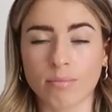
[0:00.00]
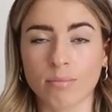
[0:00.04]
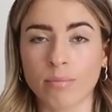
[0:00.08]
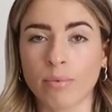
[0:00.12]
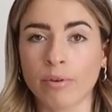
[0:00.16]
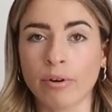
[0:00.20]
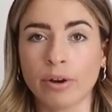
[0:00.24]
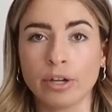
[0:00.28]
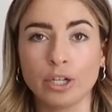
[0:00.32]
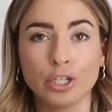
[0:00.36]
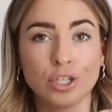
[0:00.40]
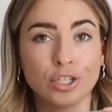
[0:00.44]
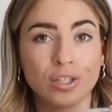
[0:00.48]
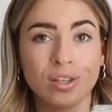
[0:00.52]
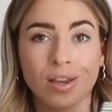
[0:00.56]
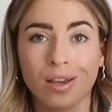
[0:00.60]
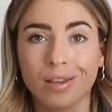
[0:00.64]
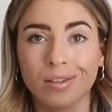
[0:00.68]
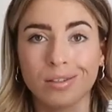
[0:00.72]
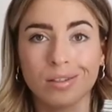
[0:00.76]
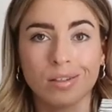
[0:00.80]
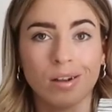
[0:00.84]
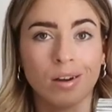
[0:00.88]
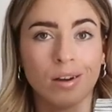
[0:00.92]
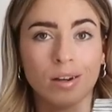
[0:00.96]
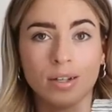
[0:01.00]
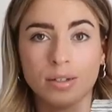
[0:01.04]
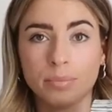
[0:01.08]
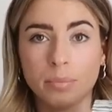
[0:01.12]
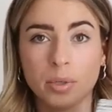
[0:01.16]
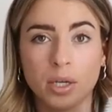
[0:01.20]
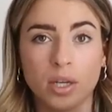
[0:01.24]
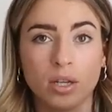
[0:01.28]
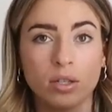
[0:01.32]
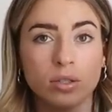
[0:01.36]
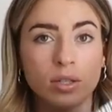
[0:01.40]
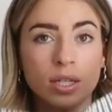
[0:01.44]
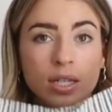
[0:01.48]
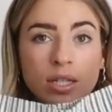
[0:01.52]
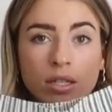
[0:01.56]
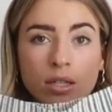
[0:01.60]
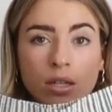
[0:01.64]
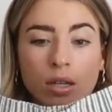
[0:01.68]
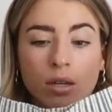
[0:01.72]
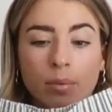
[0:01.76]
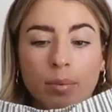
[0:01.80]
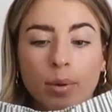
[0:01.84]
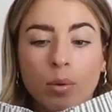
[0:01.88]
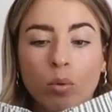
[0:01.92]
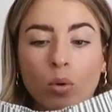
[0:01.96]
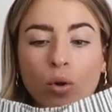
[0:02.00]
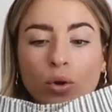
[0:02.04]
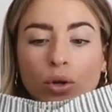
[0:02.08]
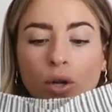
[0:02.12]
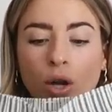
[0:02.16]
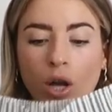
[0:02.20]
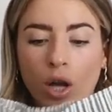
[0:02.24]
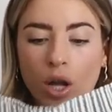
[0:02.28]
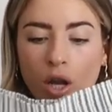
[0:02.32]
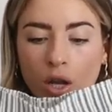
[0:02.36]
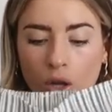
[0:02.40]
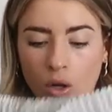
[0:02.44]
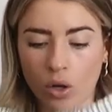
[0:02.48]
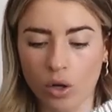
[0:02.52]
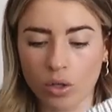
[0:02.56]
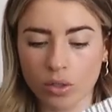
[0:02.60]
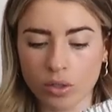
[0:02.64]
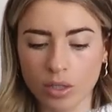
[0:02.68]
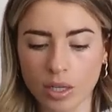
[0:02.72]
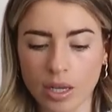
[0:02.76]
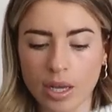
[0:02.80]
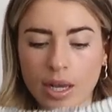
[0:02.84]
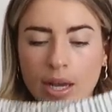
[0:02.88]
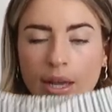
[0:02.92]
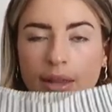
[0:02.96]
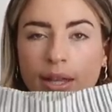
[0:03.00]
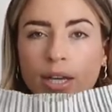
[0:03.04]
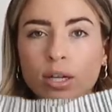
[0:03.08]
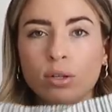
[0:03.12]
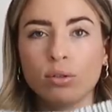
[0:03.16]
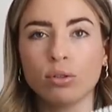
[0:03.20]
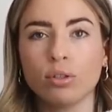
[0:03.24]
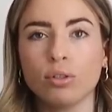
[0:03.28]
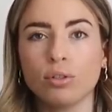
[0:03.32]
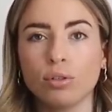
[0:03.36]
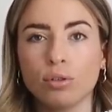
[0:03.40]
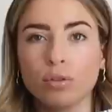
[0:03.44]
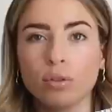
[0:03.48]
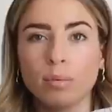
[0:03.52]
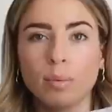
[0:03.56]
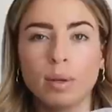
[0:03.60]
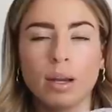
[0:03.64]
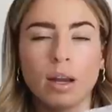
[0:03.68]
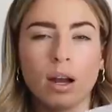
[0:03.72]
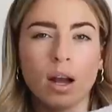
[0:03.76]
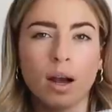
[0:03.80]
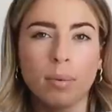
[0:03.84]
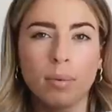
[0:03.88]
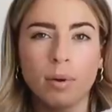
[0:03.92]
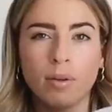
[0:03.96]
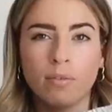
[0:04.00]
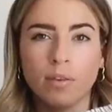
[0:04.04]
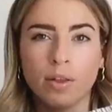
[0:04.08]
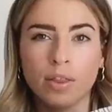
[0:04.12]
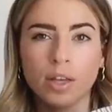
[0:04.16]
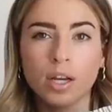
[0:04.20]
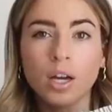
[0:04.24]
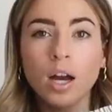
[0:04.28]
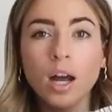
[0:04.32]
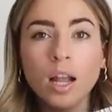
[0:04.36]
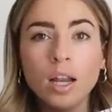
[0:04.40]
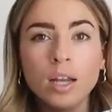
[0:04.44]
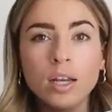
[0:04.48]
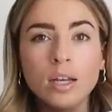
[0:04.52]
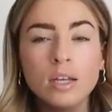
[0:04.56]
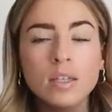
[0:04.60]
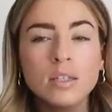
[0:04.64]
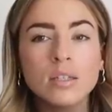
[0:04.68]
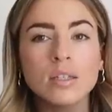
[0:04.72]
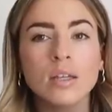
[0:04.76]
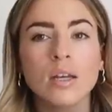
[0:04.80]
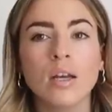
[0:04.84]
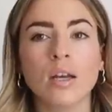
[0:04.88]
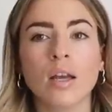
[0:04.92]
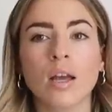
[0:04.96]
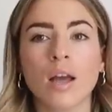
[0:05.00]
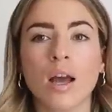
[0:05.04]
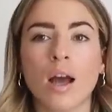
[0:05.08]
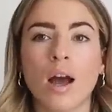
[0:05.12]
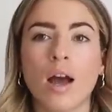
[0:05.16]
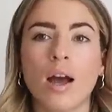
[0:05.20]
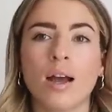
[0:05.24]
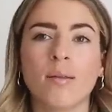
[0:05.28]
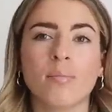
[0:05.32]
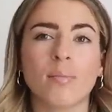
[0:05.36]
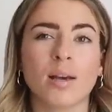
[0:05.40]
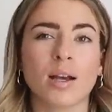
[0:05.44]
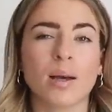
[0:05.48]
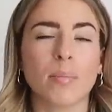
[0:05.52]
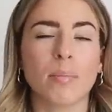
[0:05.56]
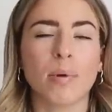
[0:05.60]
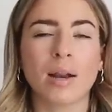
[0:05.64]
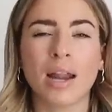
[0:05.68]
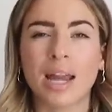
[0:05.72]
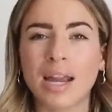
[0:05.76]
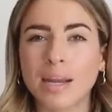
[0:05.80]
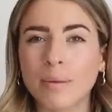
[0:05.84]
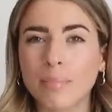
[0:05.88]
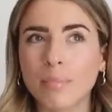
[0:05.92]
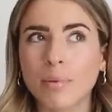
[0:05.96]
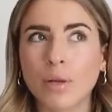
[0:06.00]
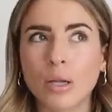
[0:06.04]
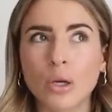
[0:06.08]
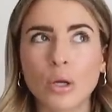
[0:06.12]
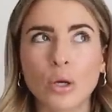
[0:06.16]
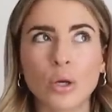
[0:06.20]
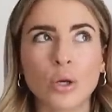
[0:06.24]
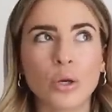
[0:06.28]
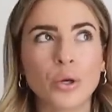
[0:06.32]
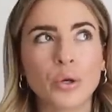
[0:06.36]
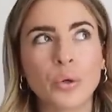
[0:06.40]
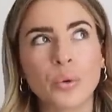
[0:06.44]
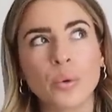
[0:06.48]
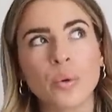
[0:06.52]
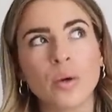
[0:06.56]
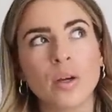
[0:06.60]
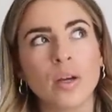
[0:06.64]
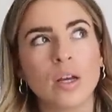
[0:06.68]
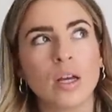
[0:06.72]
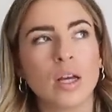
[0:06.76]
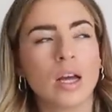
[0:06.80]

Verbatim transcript: we're only just getting started because these are going to be worn a lot. They also do them in a couple of other colours, um, like a plain blue.